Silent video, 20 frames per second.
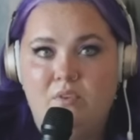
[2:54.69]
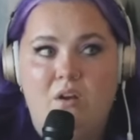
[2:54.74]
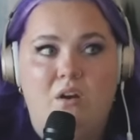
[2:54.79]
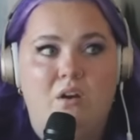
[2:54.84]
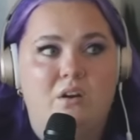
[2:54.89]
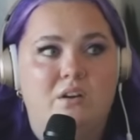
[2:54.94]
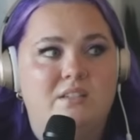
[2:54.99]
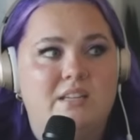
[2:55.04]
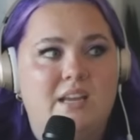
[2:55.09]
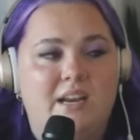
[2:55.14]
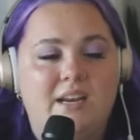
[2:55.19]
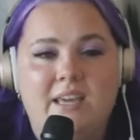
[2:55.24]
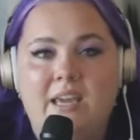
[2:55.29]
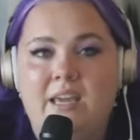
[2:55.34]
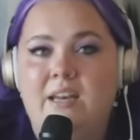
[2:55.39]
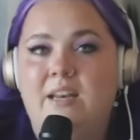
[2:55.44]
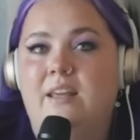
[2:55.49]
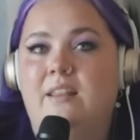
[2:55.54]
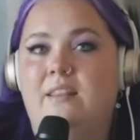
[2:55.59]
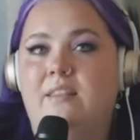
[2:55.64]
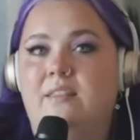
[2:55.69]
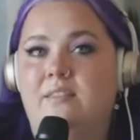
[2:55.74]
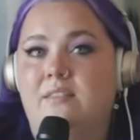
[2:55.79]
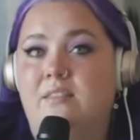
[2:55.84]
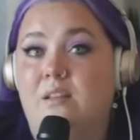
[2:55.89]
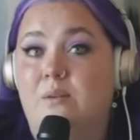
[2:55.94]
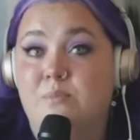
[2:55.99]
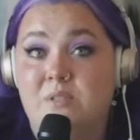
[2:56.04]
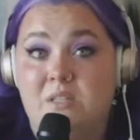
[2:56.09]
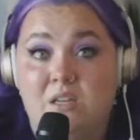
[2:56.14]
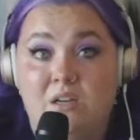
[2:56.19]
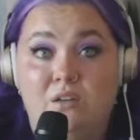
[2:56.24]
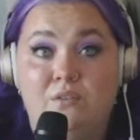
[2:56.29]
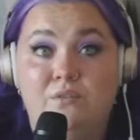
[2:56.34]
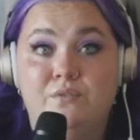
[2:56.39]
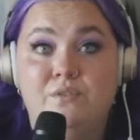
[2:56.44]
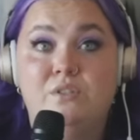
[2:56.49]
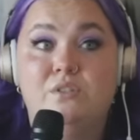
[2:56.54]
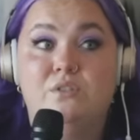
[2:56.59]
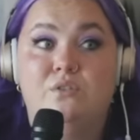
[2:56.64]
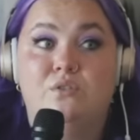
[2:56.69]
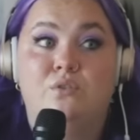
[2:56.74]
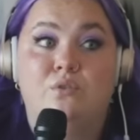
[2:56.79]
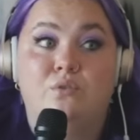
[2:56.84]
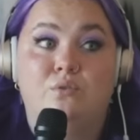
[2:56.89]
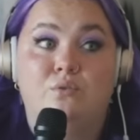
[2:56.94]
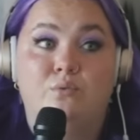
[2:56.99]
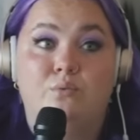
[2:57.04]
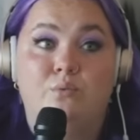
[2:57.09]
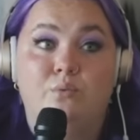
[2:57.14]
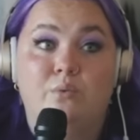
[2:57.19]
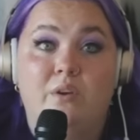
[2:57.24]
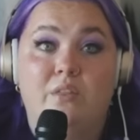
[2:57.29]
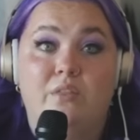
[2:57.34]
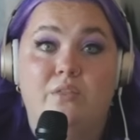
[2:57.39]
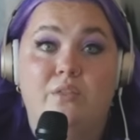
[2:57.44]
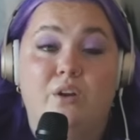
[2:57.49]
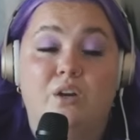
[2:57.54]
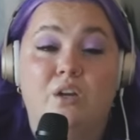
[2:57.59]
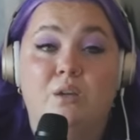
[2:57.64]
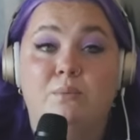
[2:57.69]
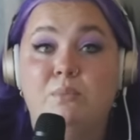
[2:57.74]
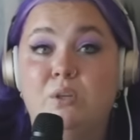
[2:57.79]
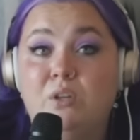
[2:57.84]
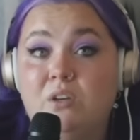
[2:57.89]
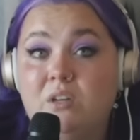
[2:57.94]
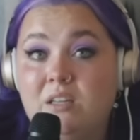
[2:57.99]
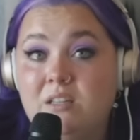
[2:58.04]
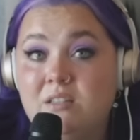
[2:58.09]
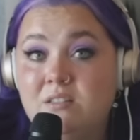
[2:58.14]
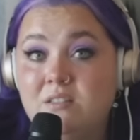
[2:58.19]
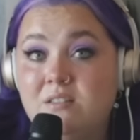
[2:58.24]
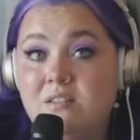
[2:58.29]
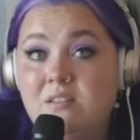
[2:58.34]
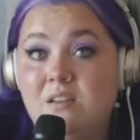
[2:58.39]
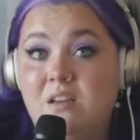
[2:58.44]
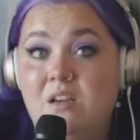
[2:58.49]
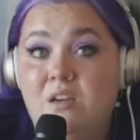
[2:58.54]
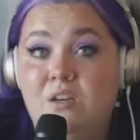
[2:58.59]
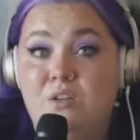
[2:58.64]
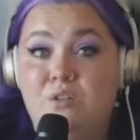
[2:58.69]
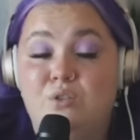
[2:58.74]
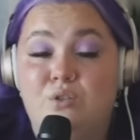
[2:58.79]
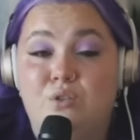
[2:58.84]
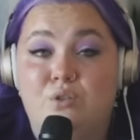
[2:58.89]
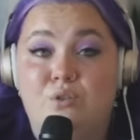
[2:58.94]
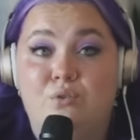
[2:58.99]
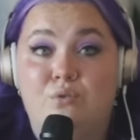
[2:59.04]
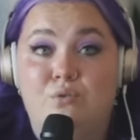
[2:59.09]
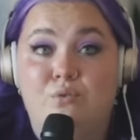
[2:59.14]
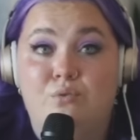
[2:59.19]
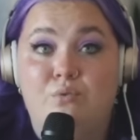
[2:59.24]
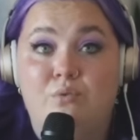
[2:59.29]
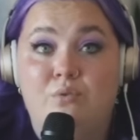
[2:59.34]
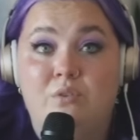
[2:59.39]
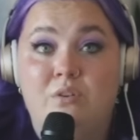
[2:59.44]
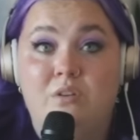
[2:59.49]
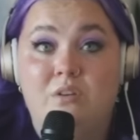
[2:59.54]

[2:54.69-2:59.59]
are dedicating themselves to their communities, to